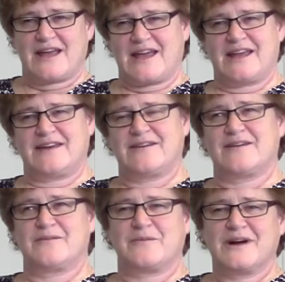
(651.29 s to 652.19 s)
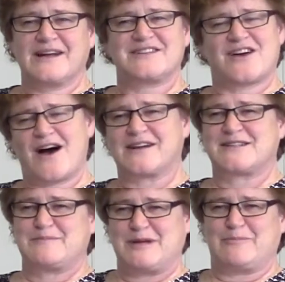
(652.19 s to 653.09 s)
And when I talk
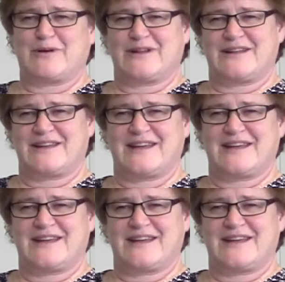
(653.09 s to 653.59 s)
to people,